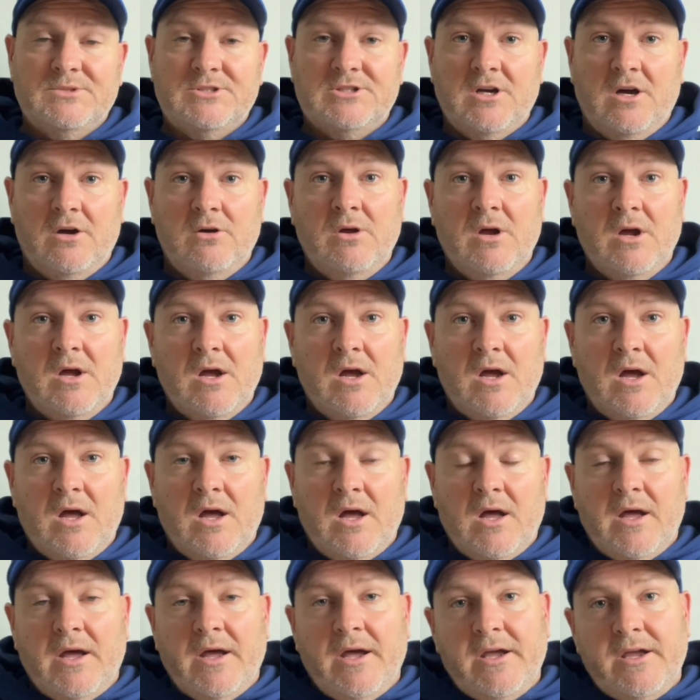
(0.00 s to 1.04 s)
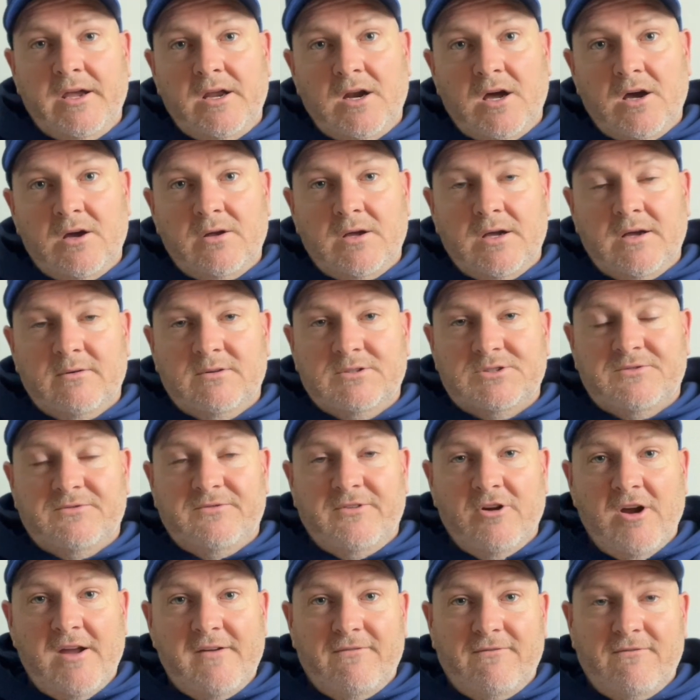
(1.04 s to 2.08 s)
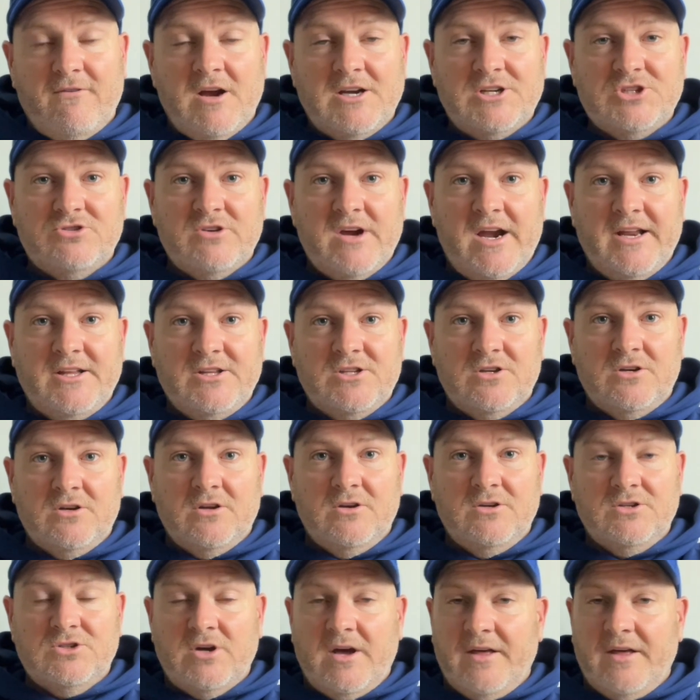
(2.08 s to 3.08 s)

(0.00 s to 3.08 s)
So, you know, it was very frustrating to lose.